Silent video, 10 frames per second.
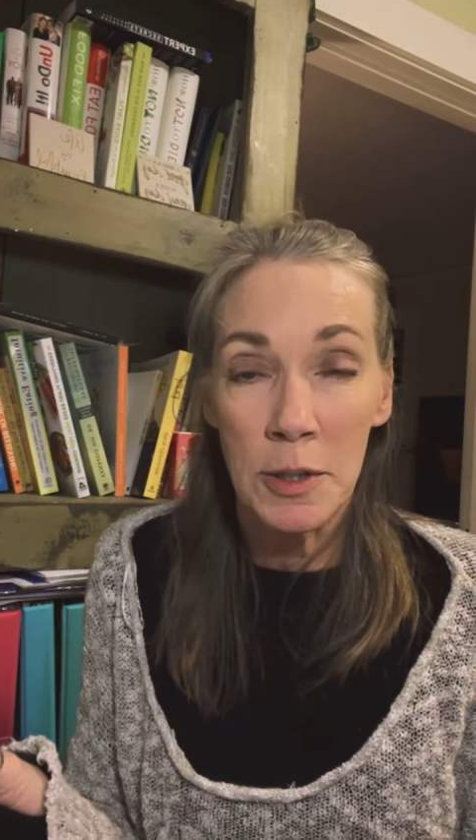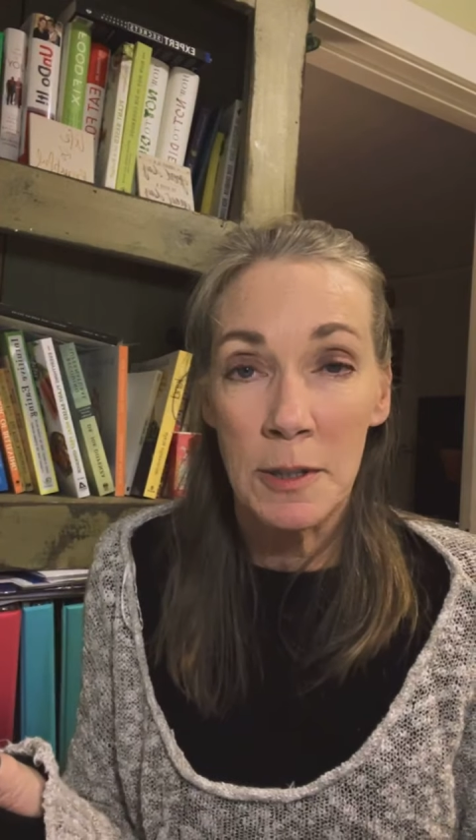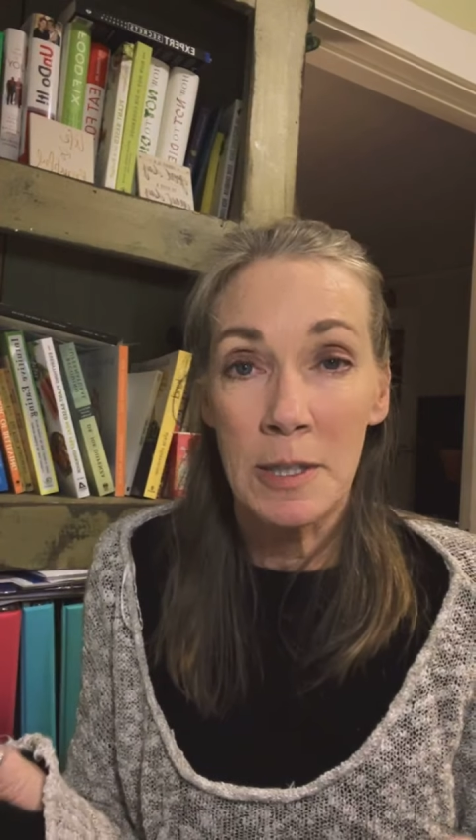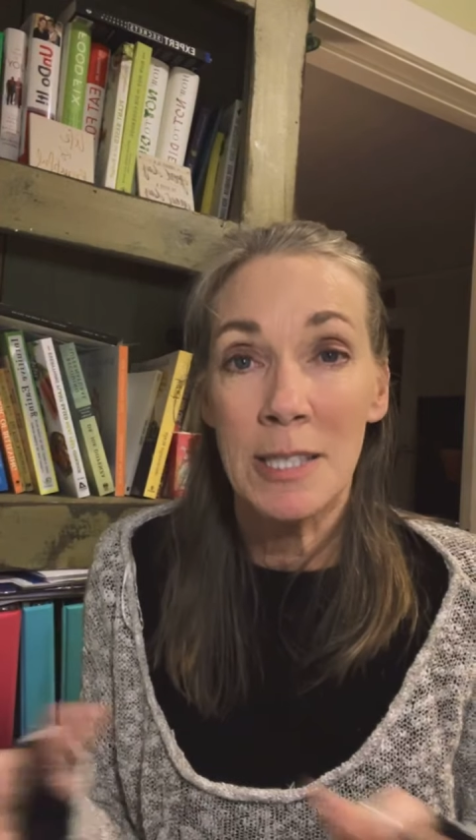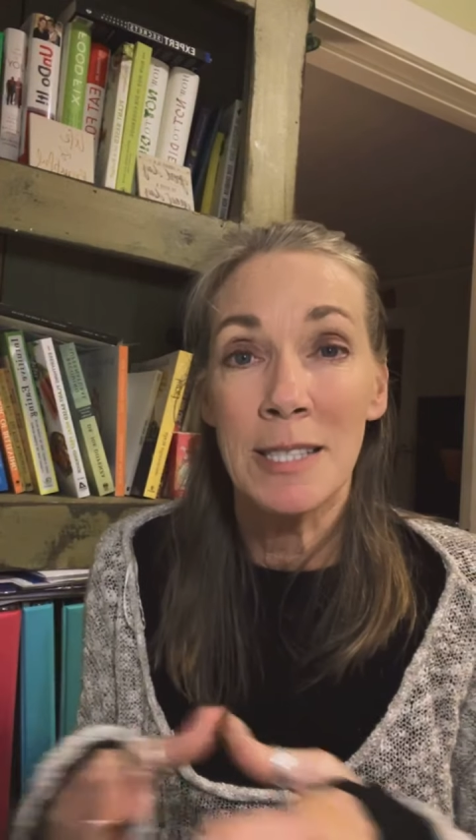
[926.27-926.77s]

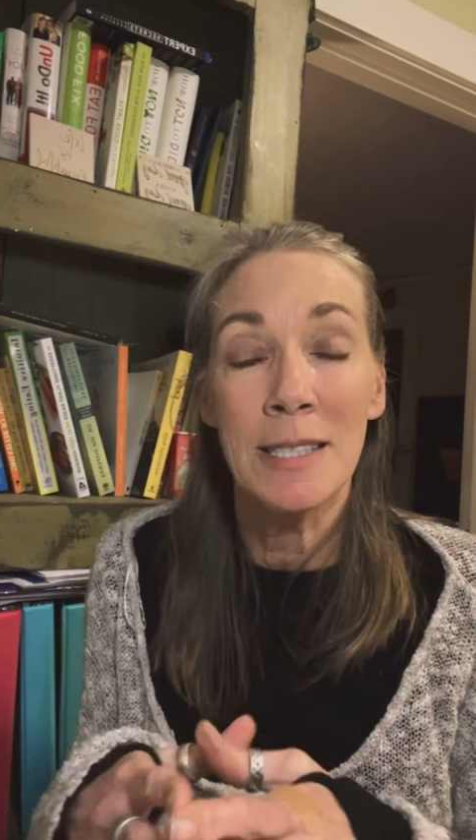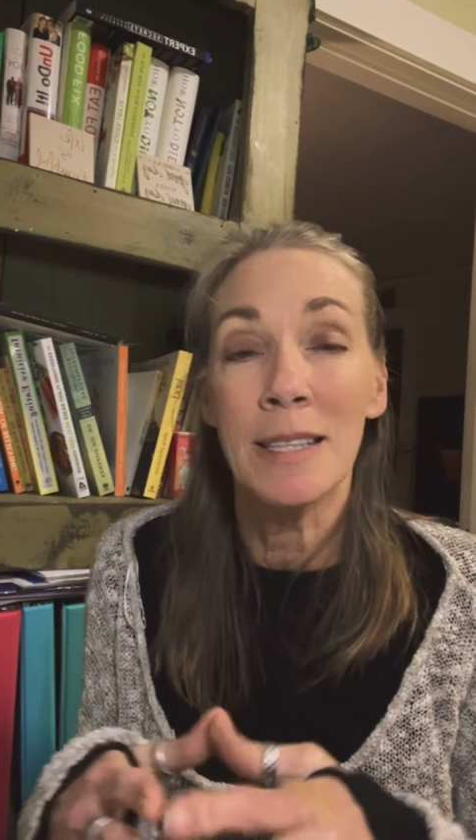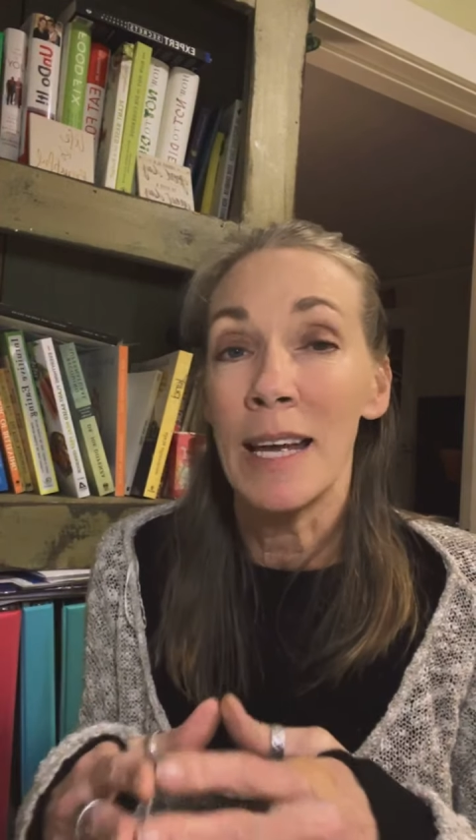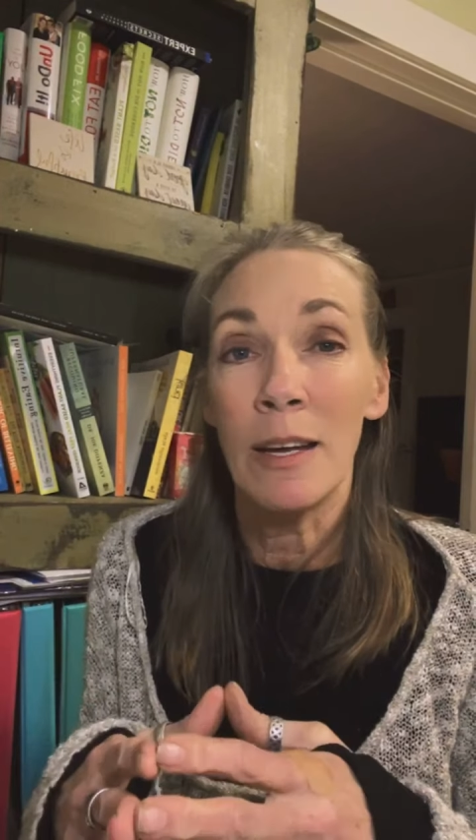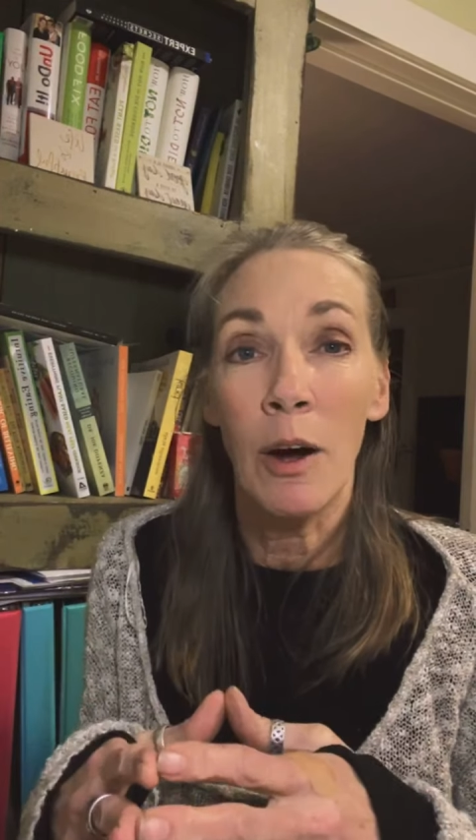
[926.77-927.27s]
This isn't
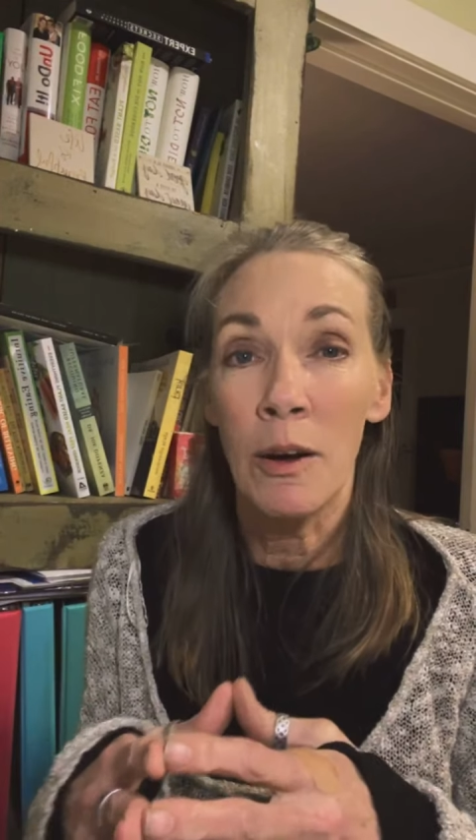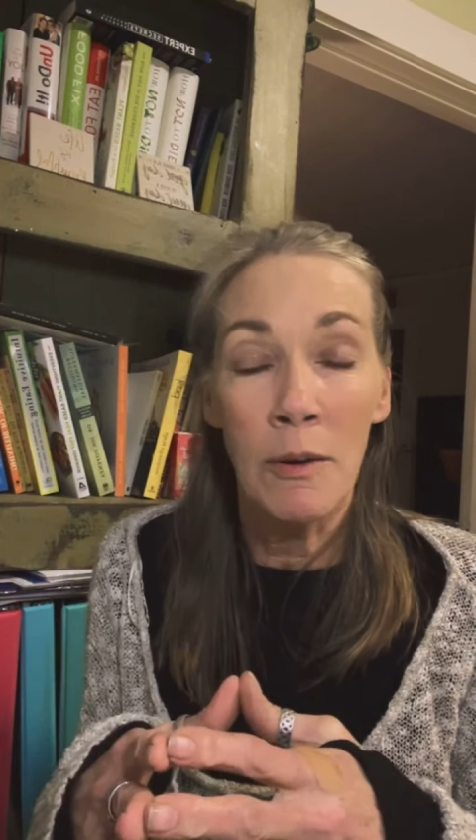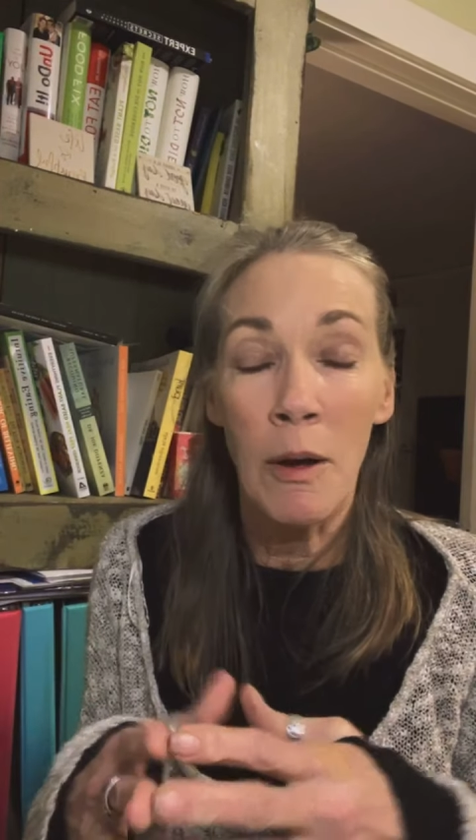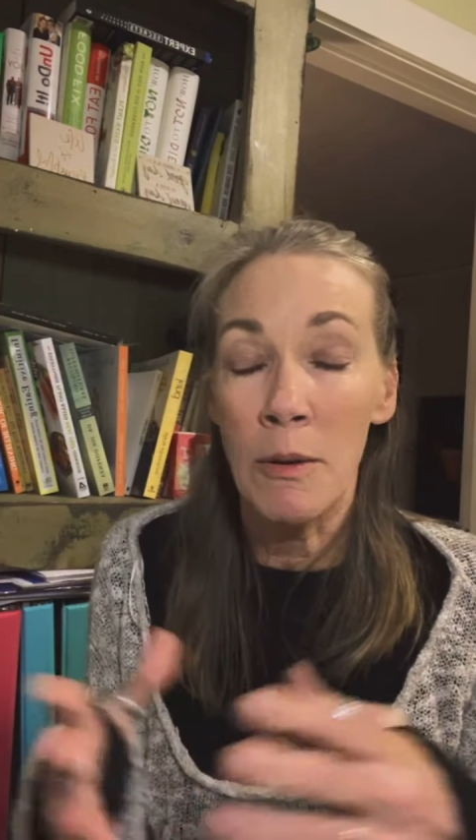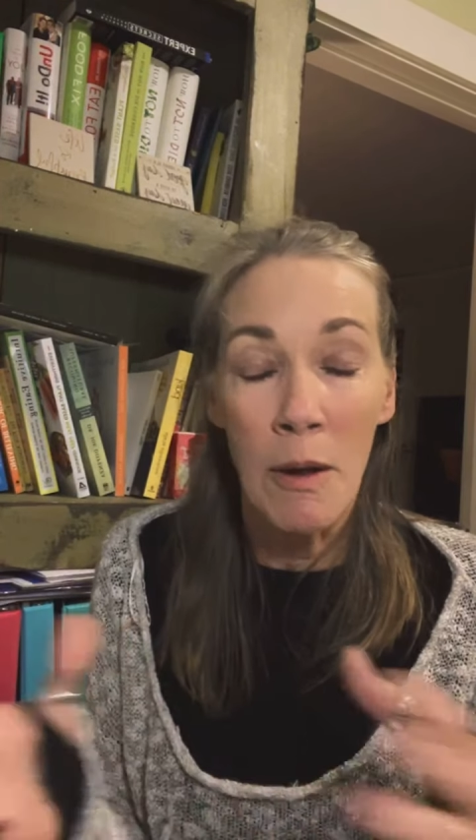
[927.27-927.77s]
like an